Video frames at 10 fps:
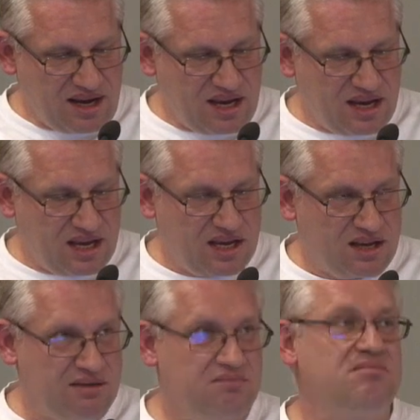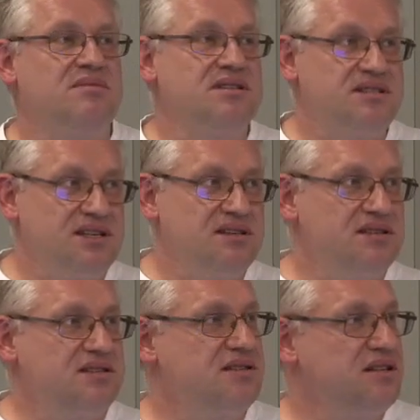Um,
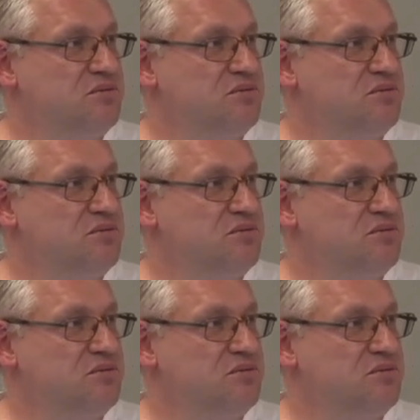since